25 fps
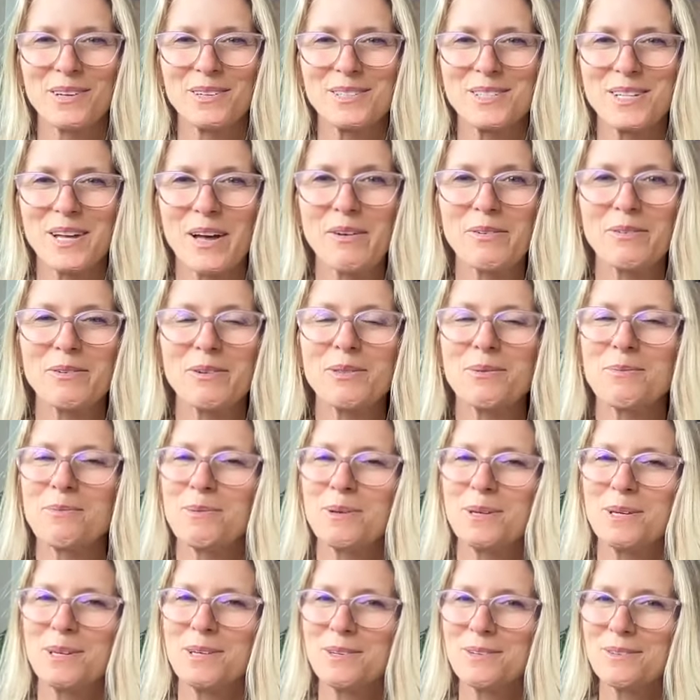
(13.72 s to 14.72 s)
close off with
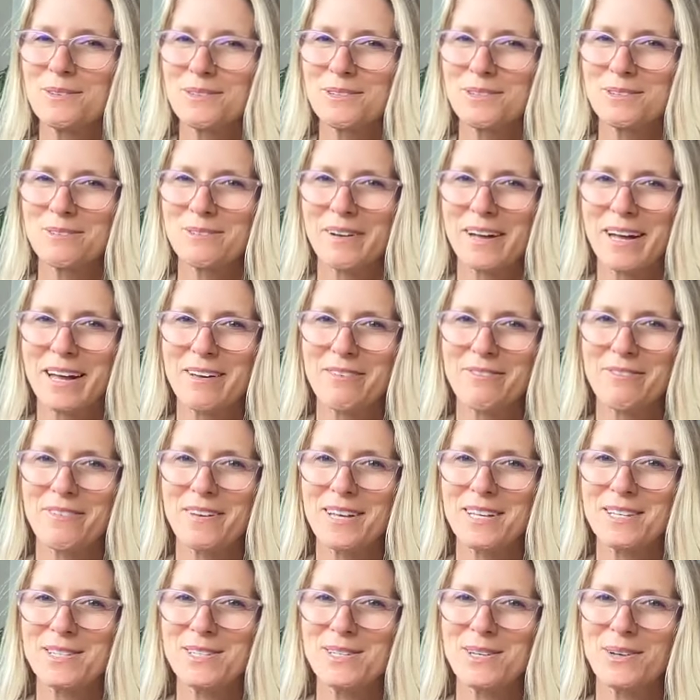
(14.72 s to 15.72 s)
Beautify
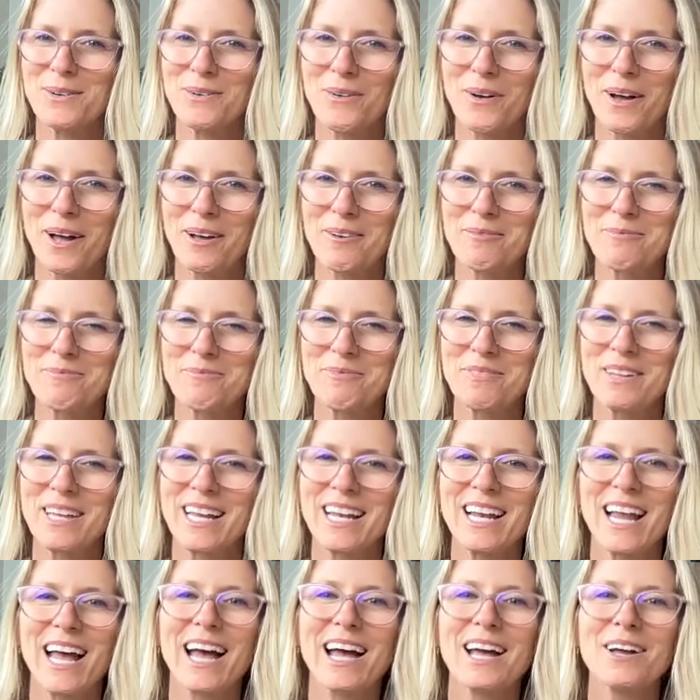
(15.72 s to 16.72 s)
Face Yoga.
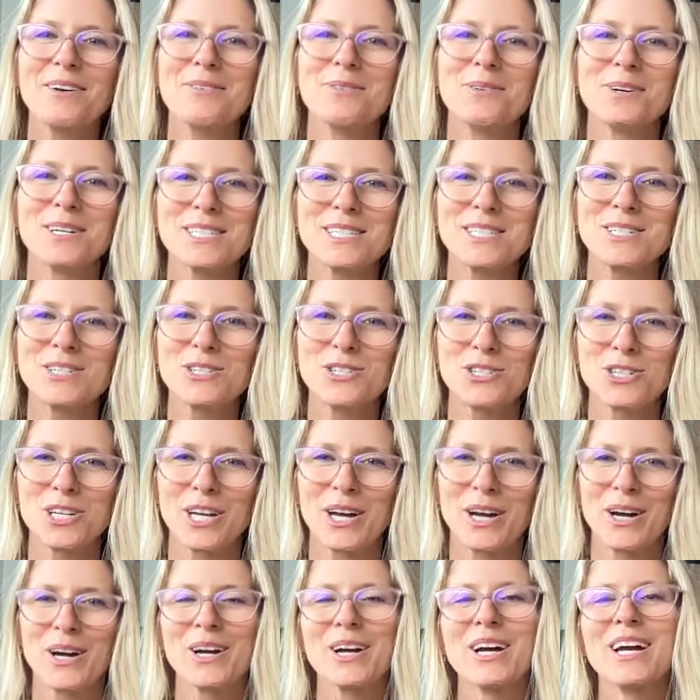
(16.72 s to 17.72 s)
And I want to
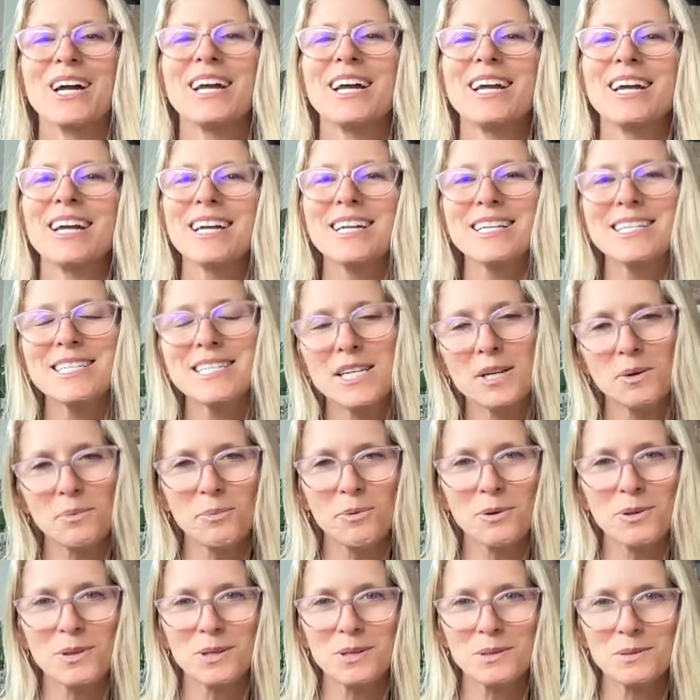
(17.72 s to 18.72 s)
share a tip
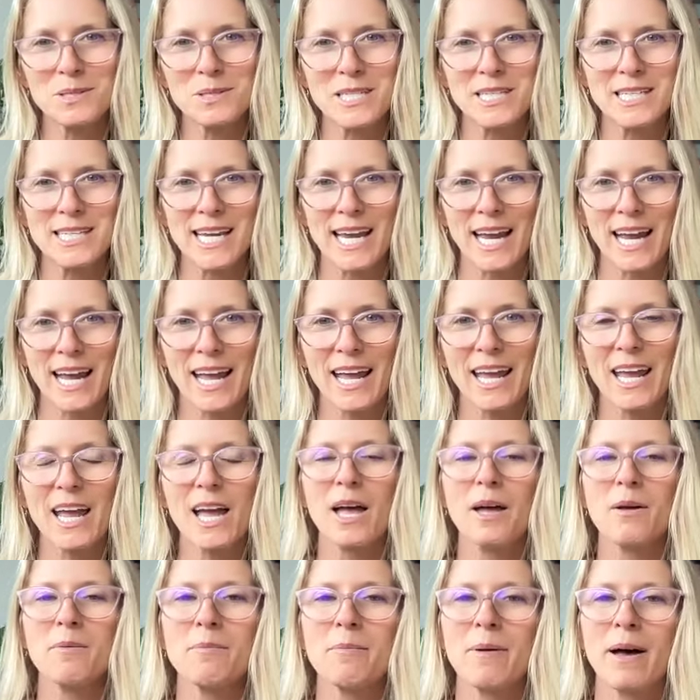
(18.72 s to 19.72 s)
with you today
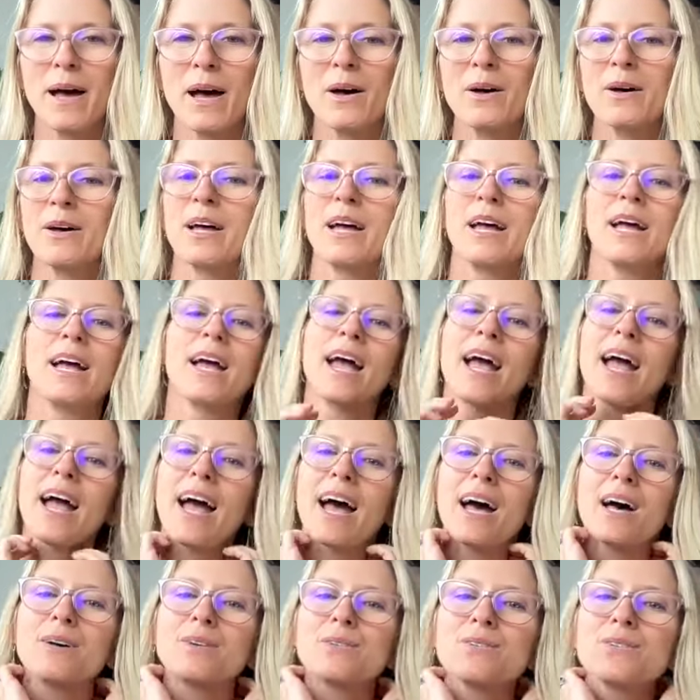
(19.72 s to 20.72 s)
about
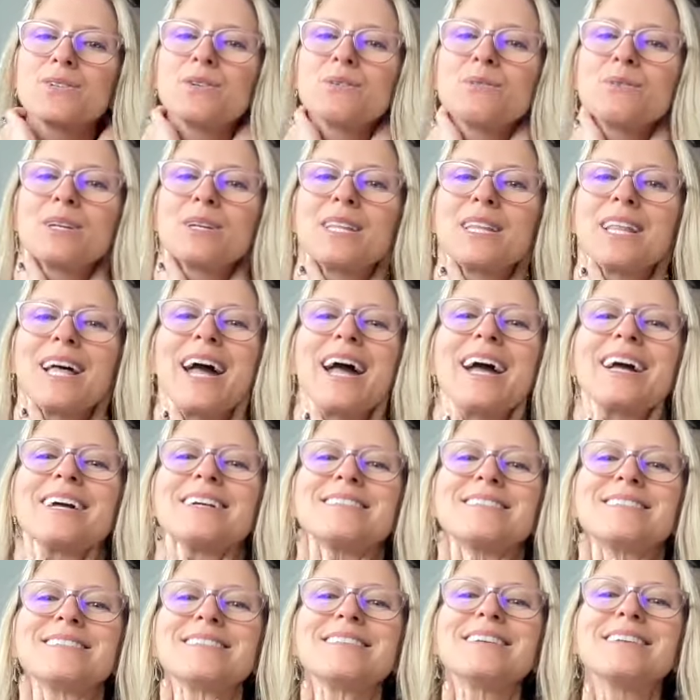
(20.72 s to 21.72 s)
how to
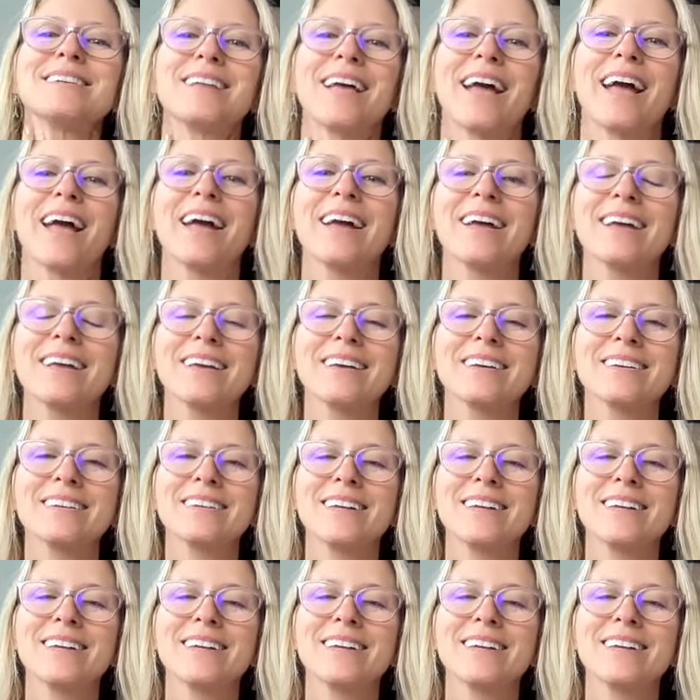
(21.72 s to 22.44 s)
relax the neck